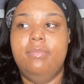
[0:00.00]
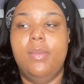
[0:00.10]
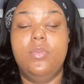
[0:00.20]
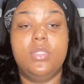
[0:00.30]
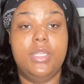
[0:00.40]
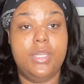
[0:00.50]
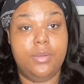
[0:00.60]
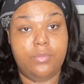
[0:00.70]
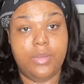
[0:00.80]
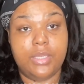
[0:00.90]
will sit here
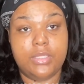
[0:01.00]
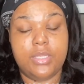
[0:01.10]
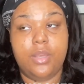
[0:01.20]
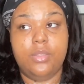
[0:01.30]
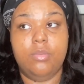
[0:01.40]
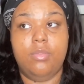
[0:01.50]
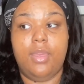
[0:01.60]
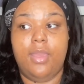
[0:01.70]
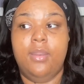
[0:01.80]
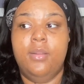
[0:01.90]
and fucking tell you
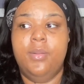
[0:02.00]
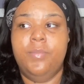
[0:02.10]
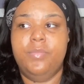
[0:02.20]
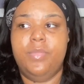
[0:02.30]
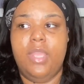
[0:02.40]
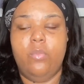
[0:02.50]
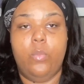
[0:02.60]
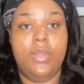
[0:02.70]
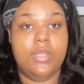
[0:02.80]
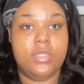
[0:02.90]
that they've
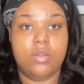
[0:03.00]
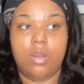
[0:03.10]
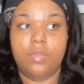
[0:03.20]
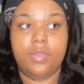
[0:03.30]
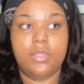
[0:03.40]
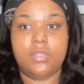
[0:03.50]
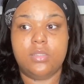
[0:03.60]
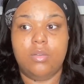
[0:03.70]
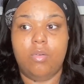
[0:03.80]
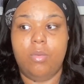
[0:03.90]
witnessed all this
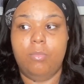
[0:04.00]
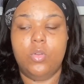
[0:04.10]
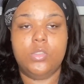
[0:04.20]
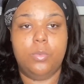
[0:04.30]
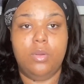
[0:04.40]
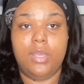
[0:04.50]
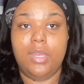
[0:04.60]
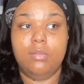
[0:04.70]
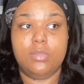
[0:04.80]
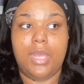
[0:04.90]
on multiple
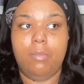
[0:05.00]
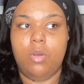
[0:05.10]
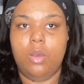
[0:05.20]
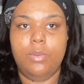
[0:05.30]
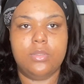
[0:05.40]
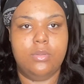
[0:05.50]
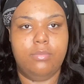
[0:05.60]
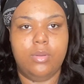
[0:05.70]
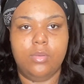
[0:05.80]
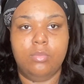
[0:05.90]
accounts. I'm always on the
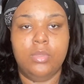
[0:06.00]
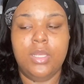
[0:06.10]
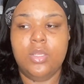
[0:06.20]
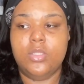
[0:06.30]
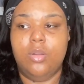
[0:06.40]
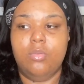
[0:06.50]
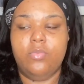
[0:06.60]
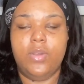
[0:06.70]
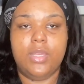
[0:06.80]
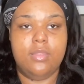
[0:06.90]
phone. So don't
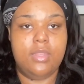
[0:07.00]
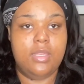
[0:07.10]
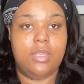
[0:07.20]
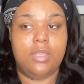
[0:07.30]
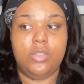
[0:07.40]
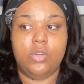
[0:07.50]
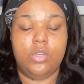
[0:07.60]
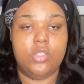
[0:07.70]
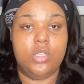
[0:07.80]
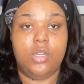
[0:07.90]
fucking think you're
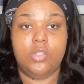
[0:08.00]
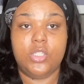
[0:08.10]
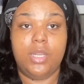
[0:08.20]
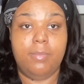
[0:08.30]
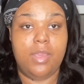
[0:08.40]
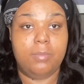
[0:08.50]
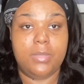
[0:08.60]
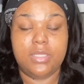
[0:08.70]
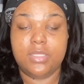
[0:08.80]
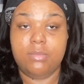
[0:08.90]
gonna trying to make
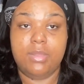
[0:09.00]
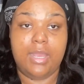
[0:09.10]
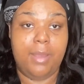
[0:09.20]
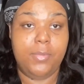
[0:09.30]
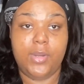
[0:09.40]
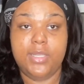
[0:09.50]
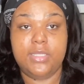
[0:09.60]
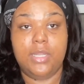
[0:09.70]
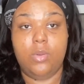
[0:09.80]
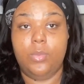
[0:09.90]
me seem like I'm
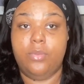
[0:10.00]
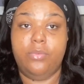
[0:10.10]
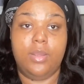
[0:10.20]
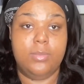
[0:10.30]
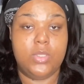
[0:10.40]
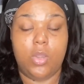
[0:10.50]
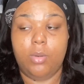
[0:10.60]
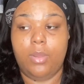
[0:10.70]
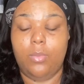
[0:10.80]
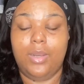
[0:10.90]
crazy. I don't know what the fuck I'm talking
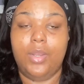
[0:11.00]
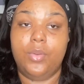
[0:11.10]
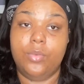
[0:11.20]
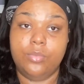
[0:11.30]
about when I do.